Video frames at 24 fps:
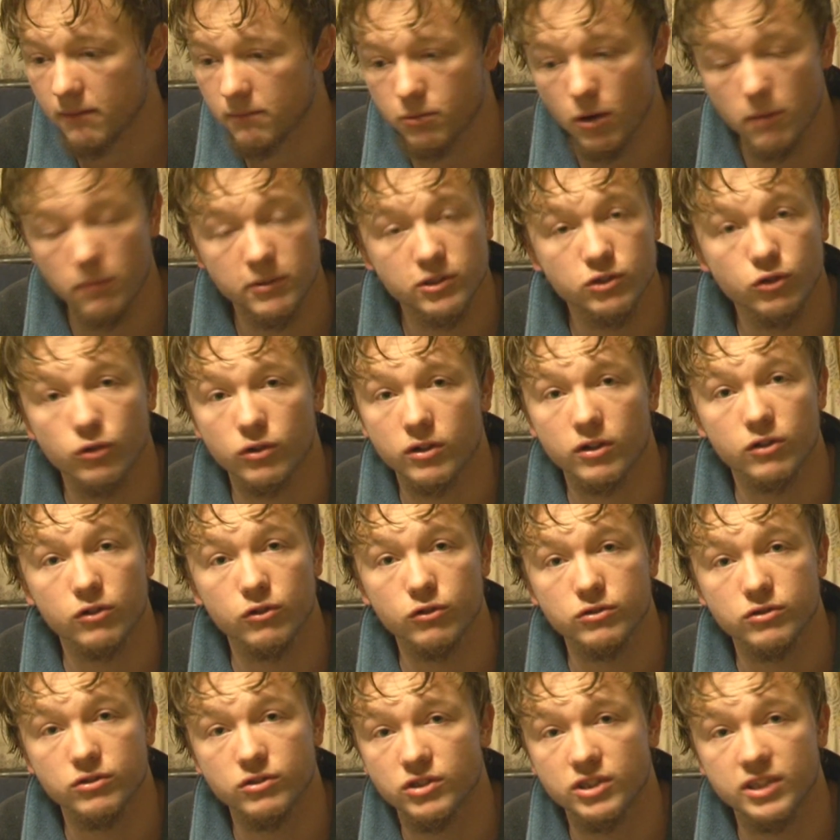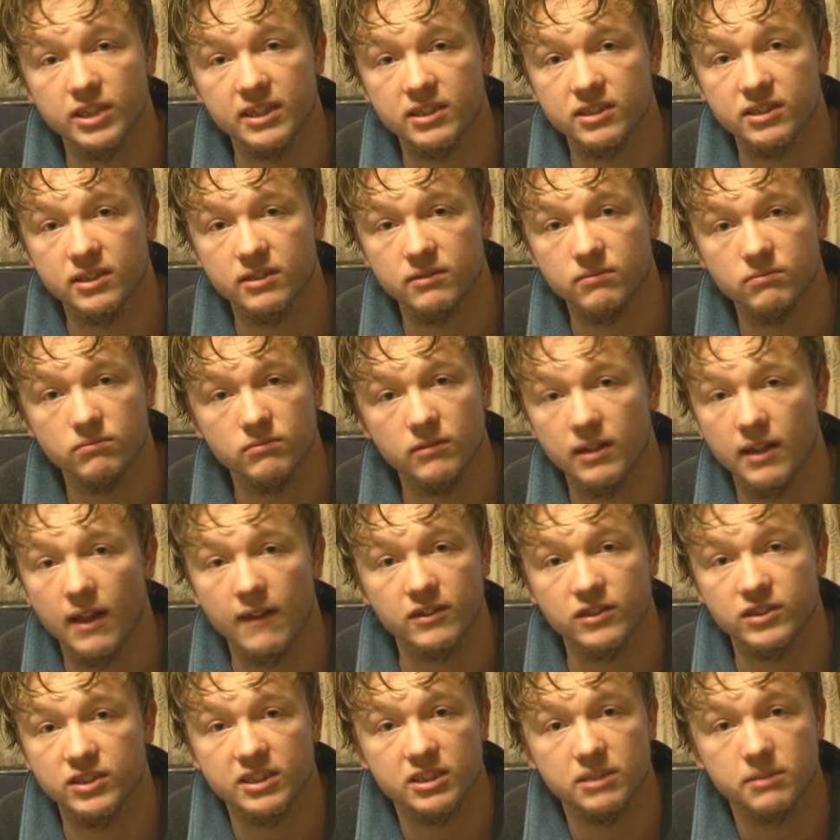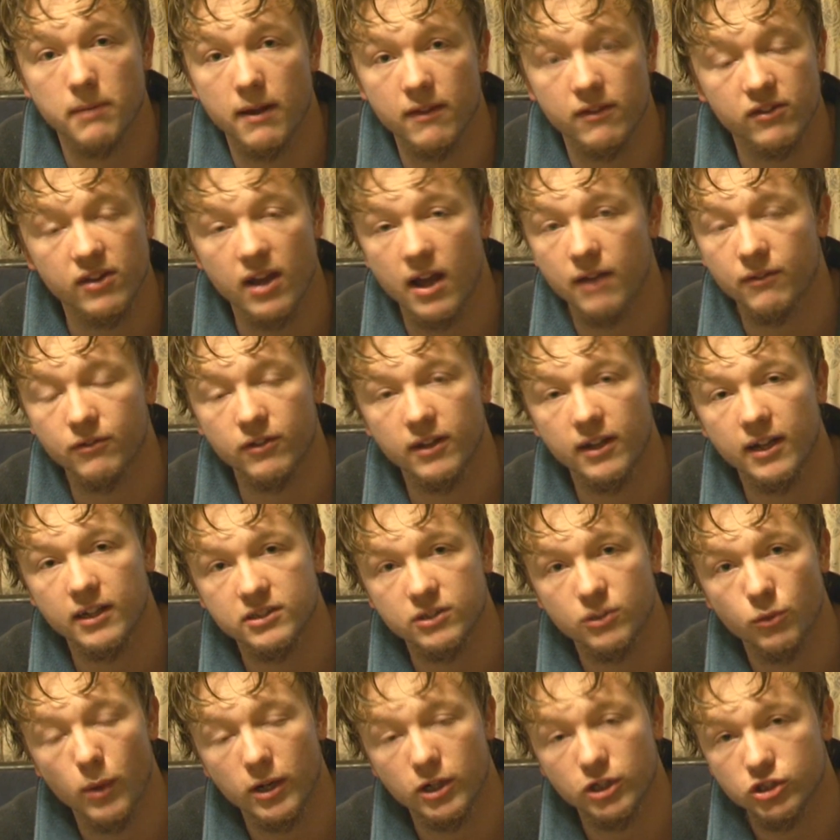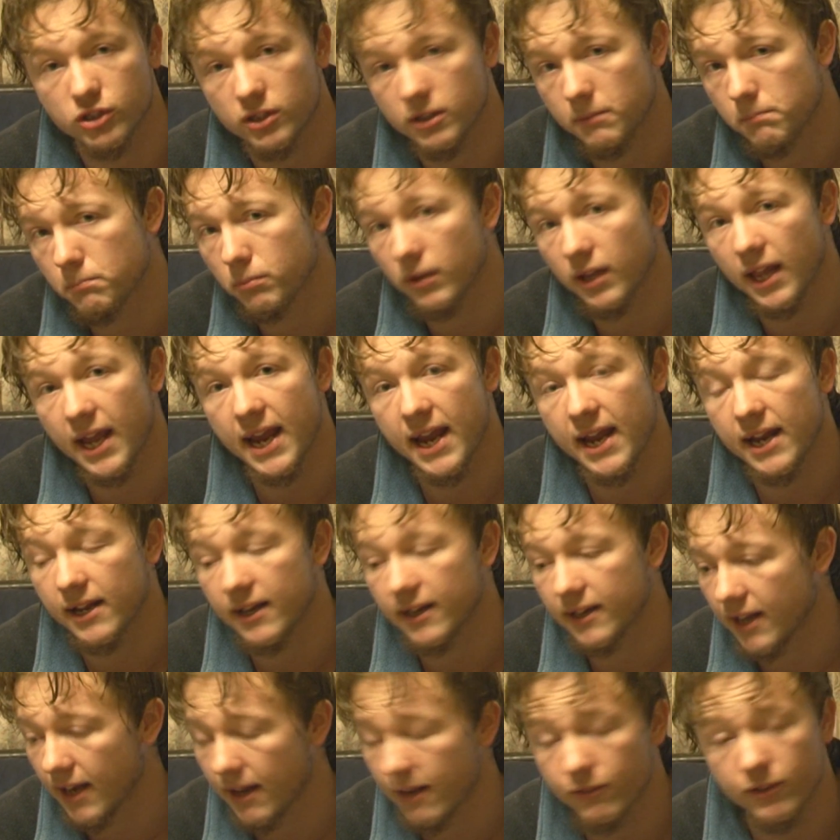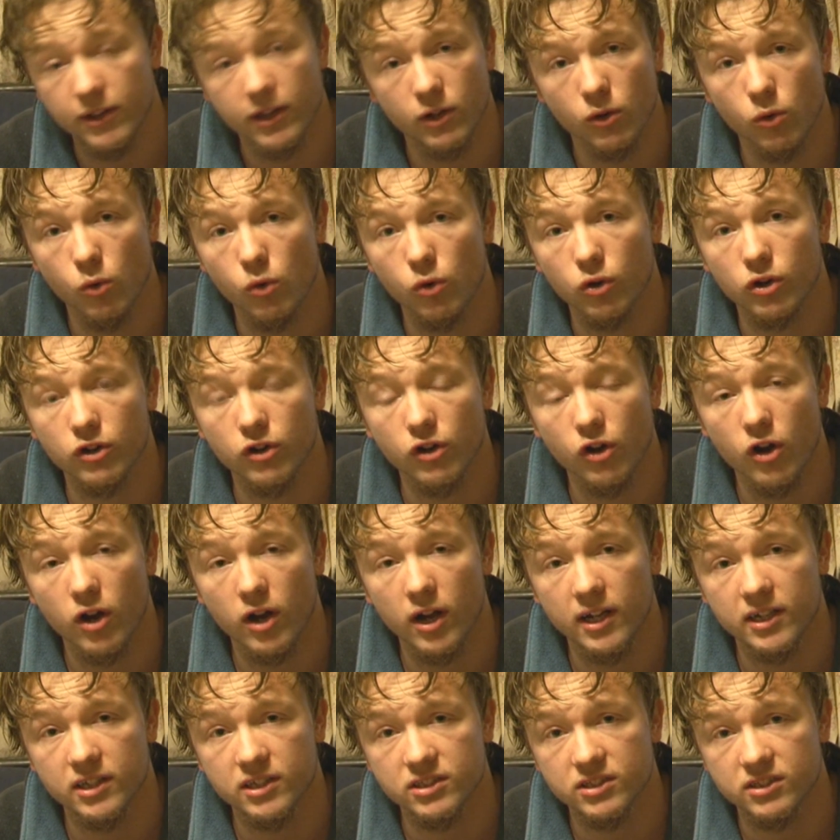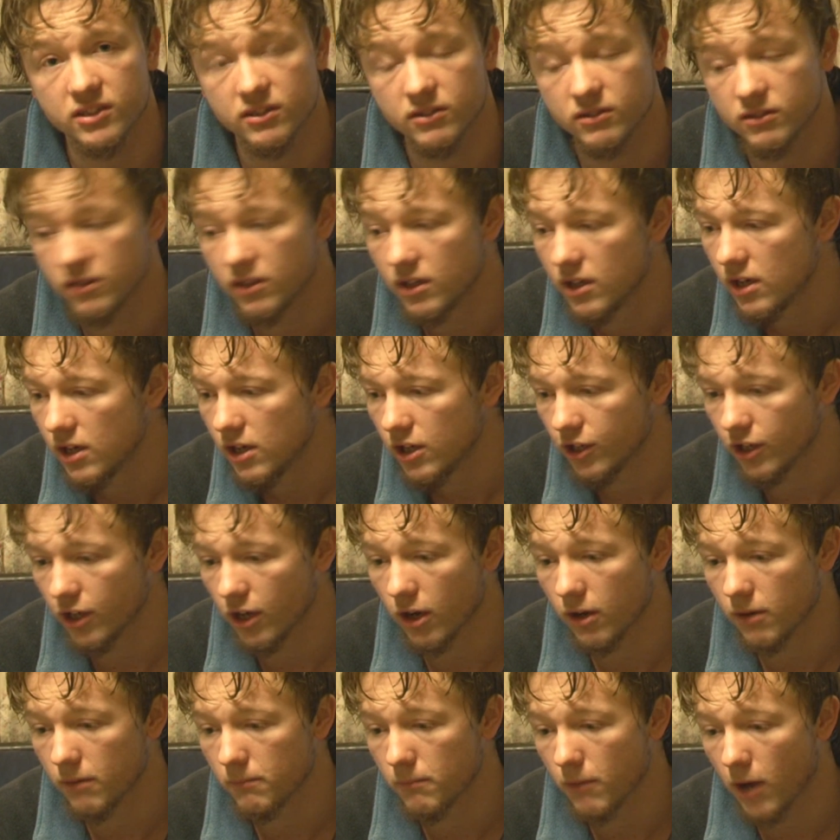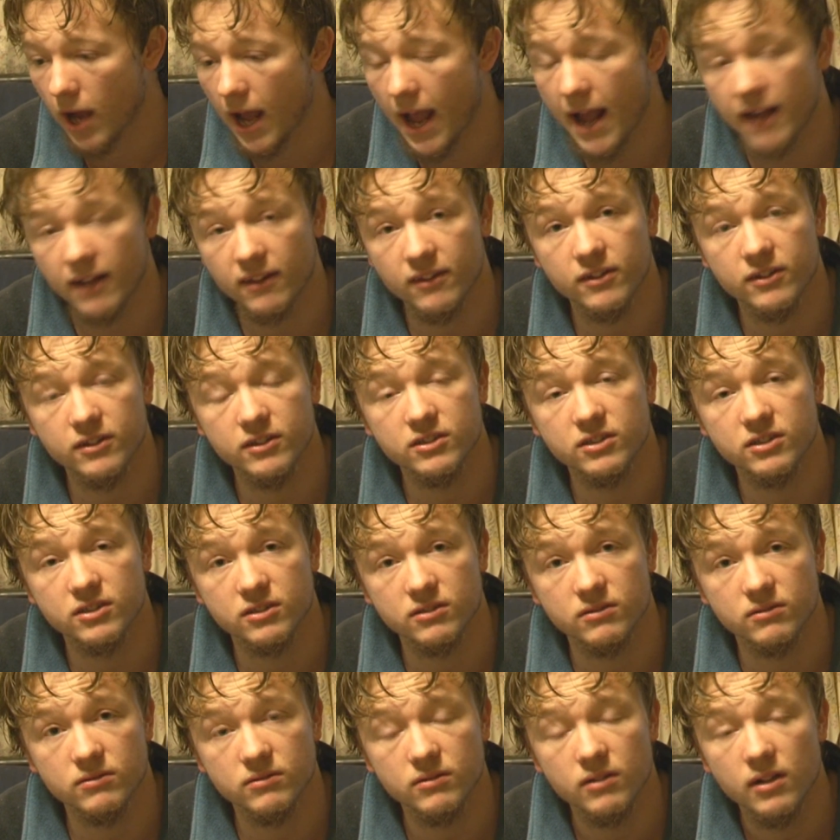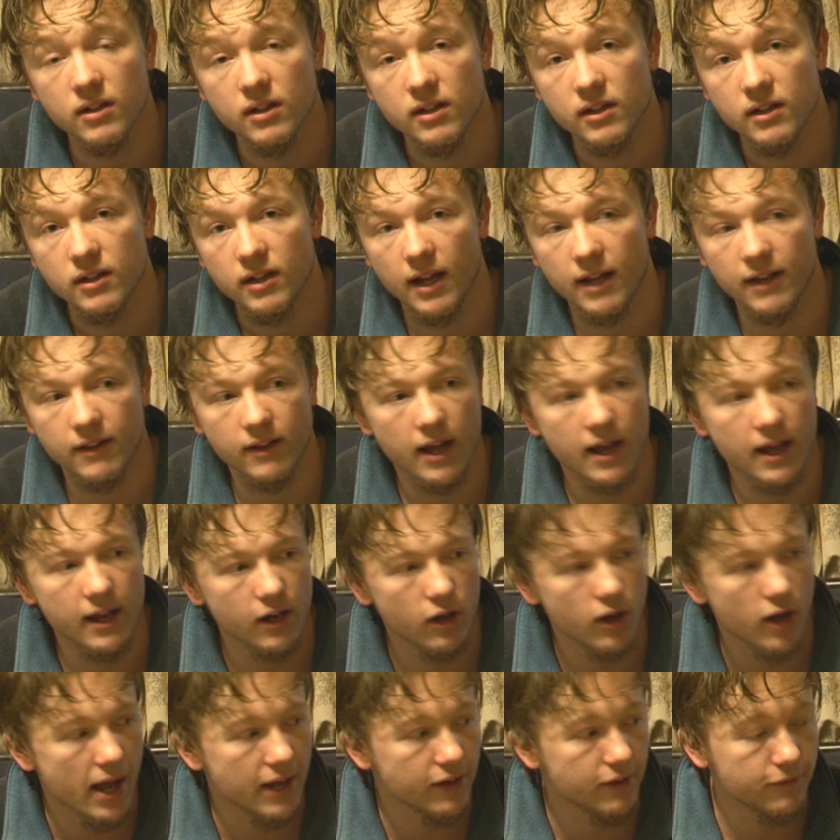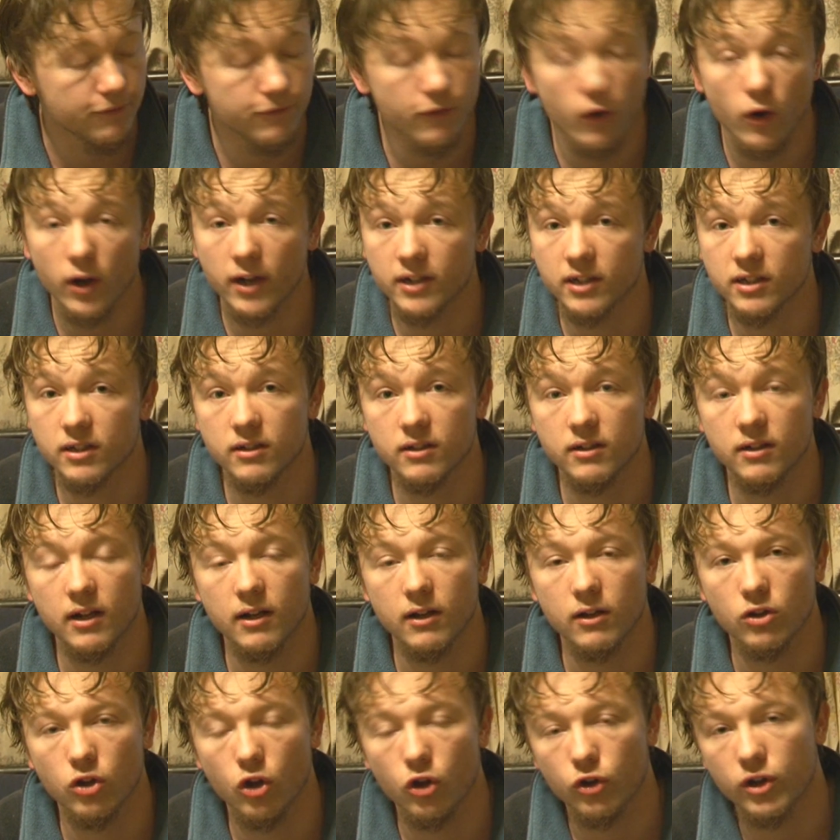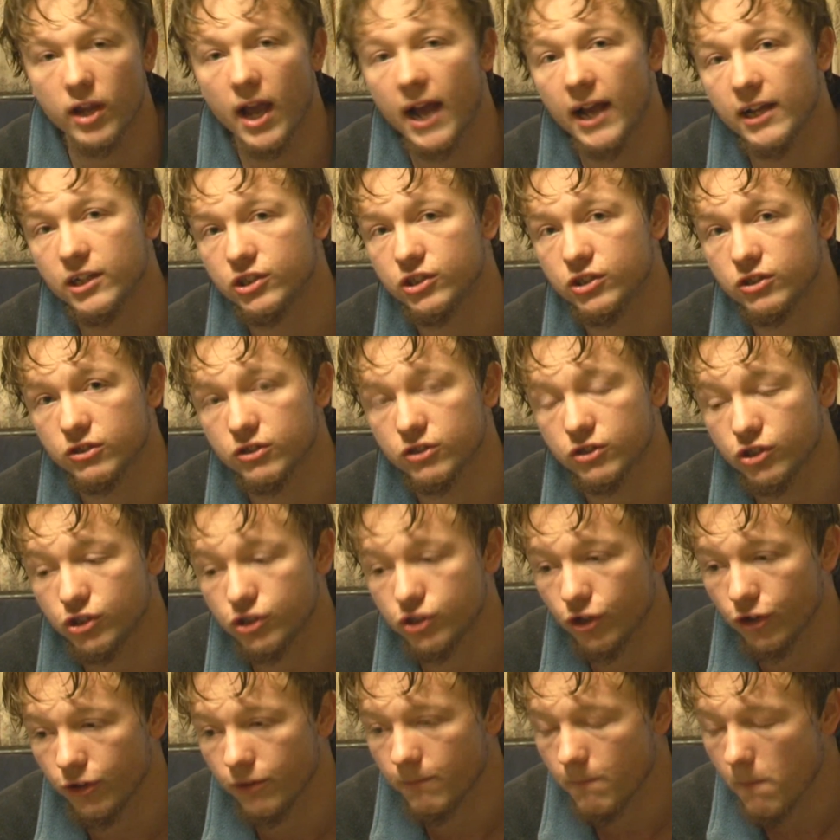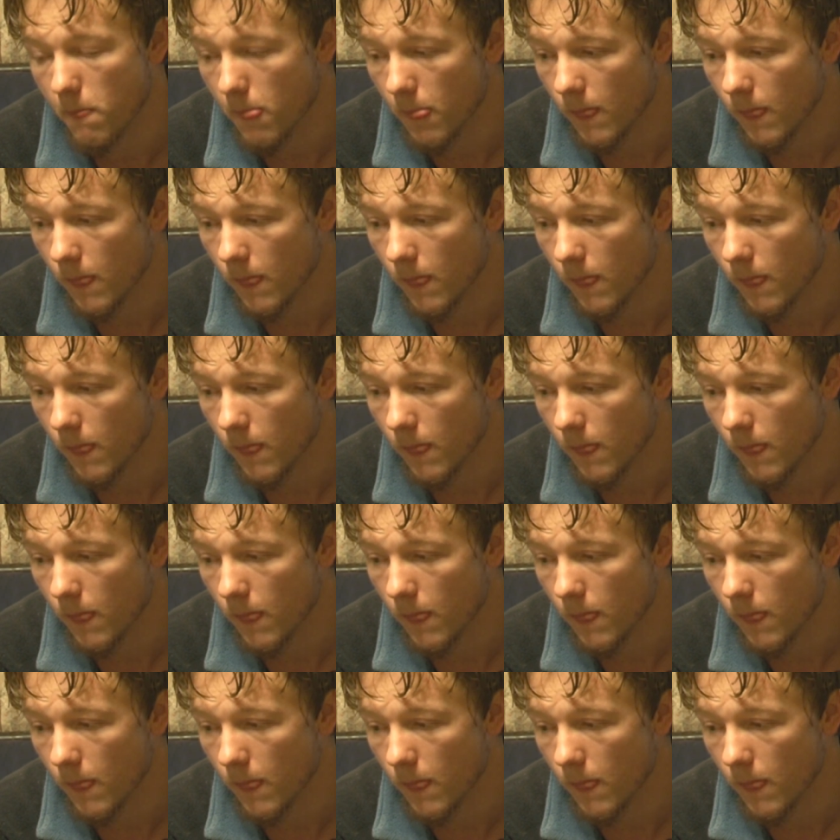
probably took a good another 6 months after that to actually plan it and get everything organised, and you know, my actors, and I had to find a location to shoot.